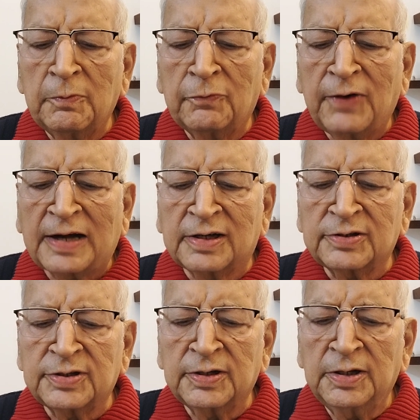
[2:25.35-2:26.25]

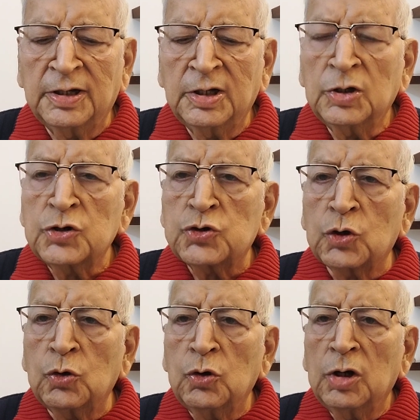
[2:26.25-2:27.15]
factors.
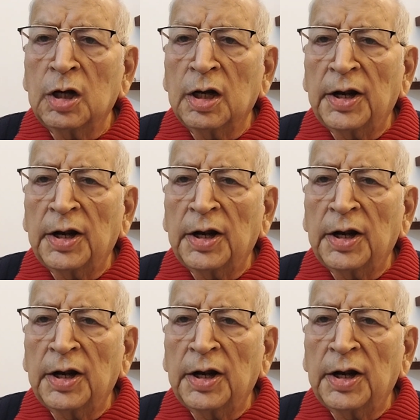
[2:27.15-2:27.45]
So,